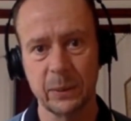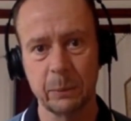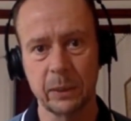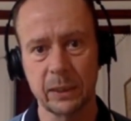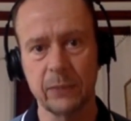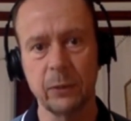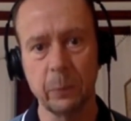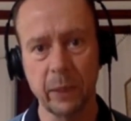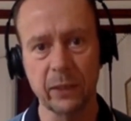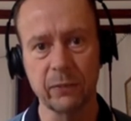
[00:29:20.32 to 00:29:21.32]
Because if you
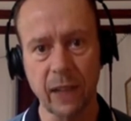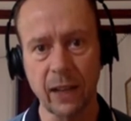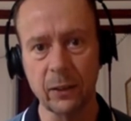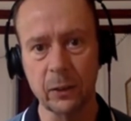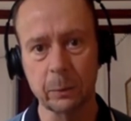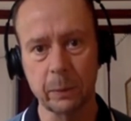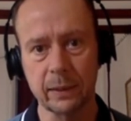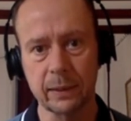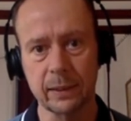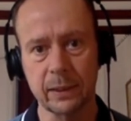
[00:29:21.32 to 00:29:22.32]
make a
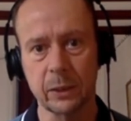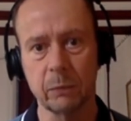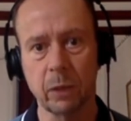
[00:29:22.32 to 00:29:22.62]
values-based decision